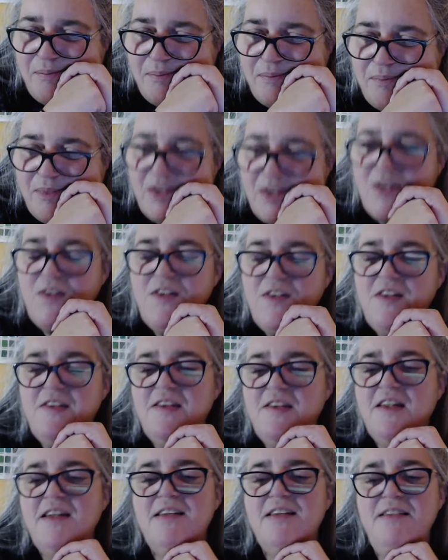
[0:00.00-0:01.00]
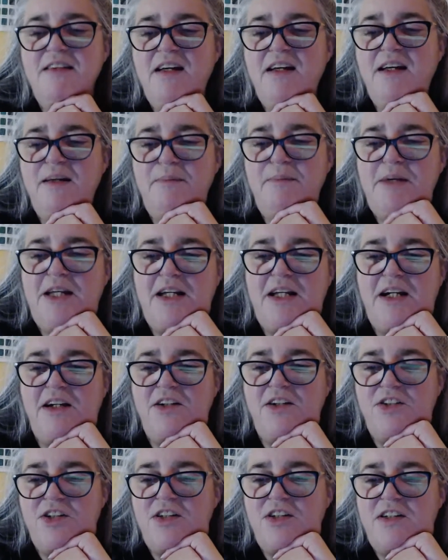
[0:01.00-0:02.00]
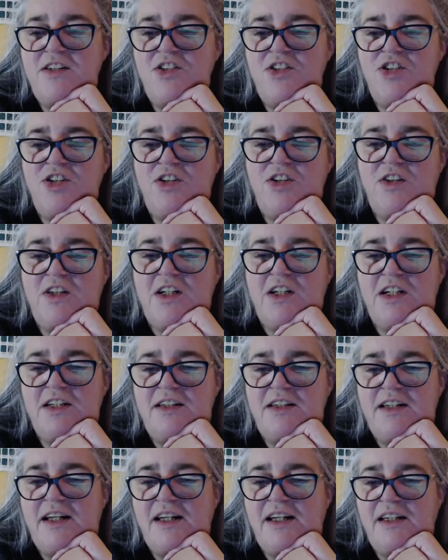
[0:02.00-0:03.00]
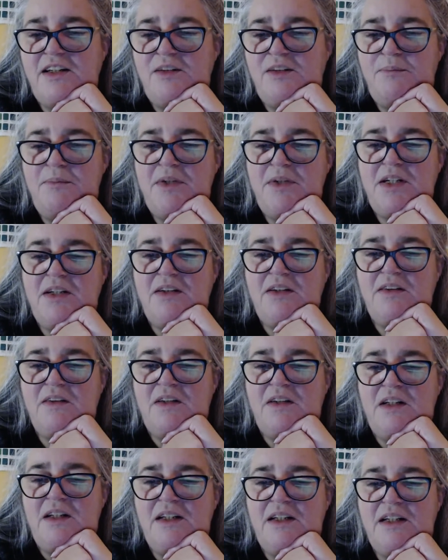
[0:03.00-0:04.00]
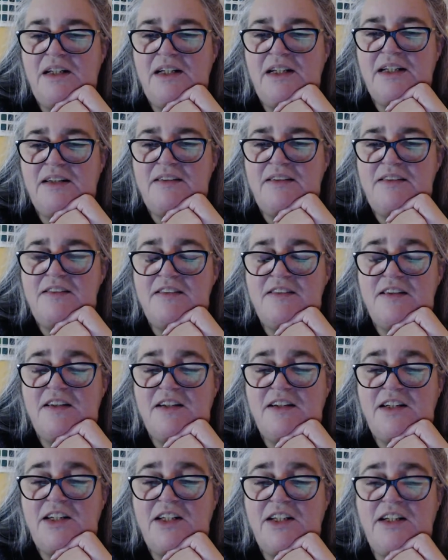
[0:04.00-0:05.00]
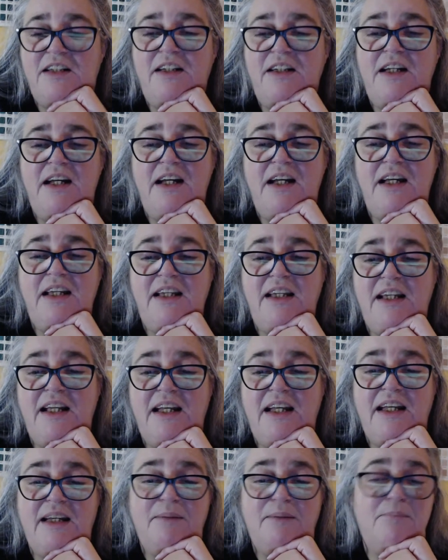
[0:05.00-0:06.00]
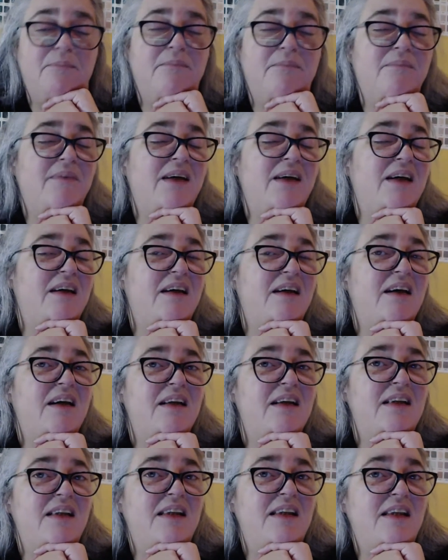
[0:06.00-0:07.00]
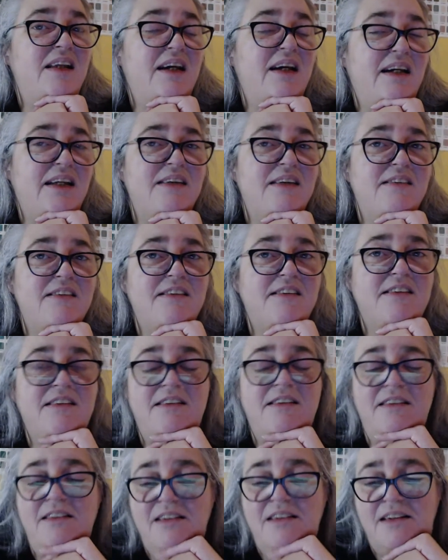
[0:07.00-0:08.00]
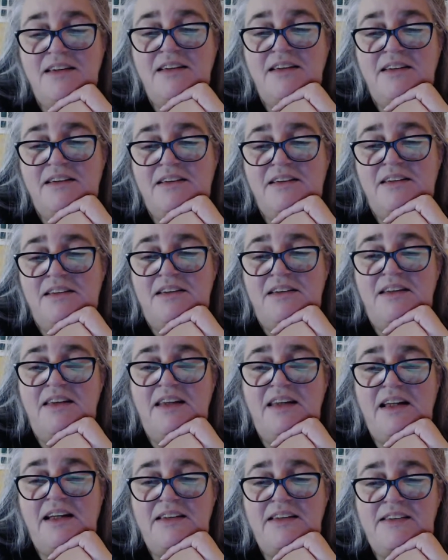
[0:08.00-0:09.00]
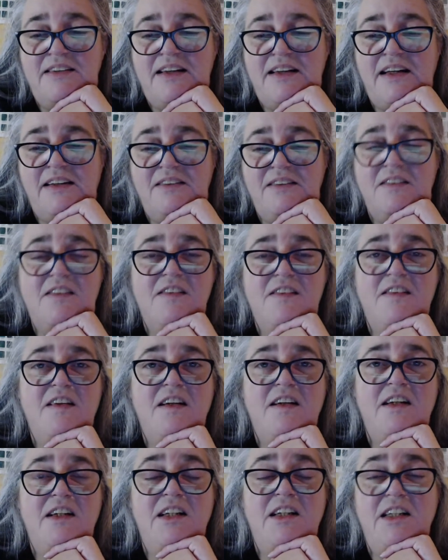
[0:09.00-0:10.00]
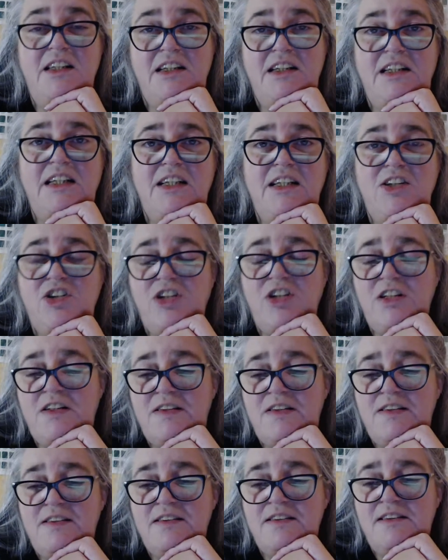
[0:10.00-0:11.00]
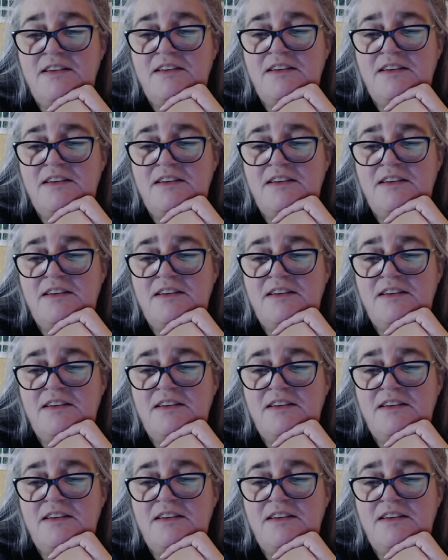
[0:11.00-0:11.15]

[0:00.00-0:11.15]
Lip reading: Lucy says, I make our traditional Italian meal like lasagna and lamb. Nice. That sounds delicious.